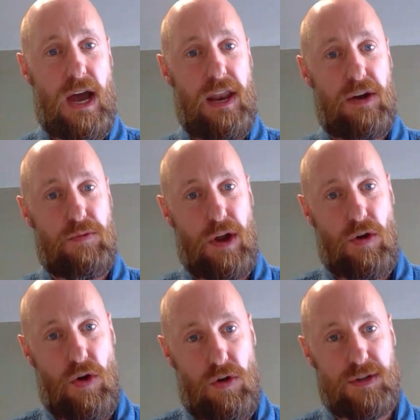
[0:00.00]
And then we
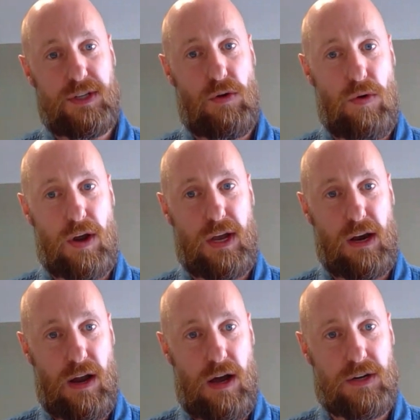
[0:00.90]
are also
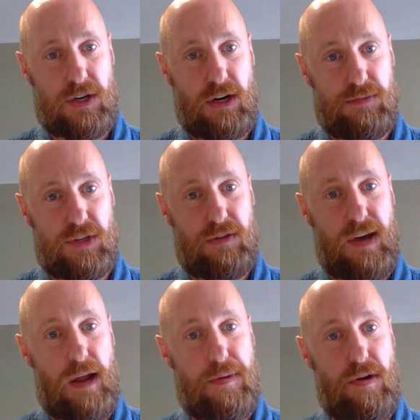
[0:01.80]
working long-term to
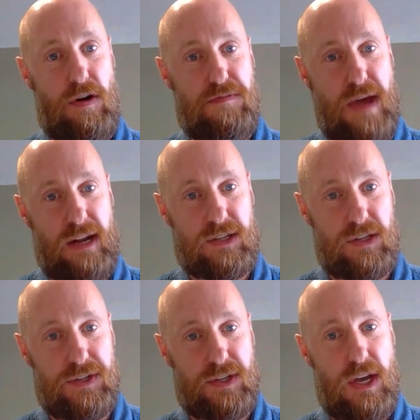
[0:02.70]
develop our own
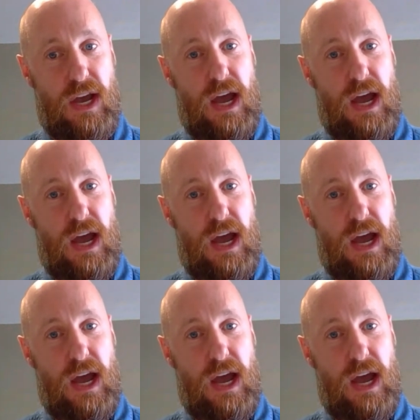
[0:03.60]
medicines